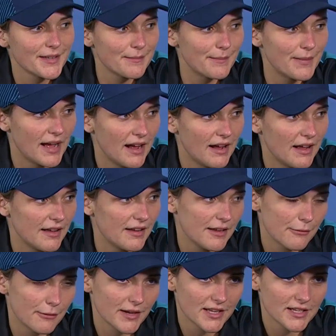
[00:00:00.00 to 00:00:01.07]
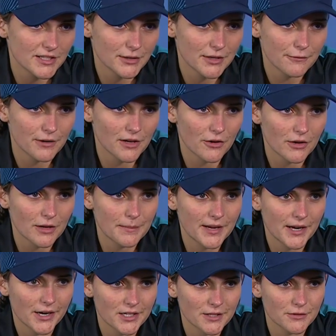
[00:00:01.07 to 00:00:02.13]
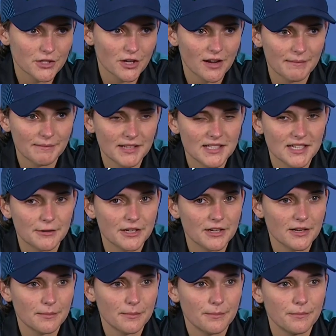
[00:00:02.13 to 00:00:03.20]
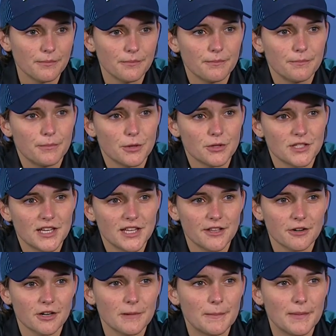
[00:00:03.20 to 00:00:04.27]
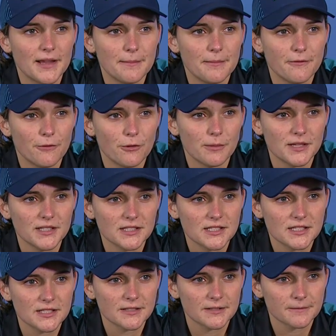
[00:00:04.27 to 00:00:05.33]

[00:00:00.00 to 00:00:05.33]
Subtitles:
But if we can do it for a longer period of time, that's how we're going to put together a complete performance.